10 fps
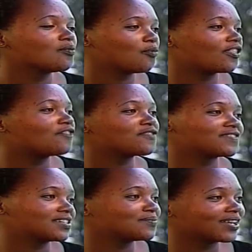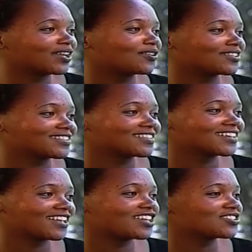more than 50 million
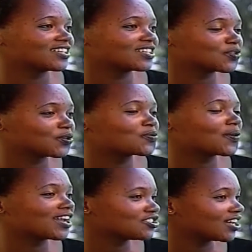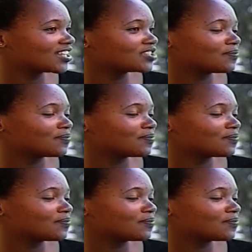Kenyan shillings. So it's quite a challenge,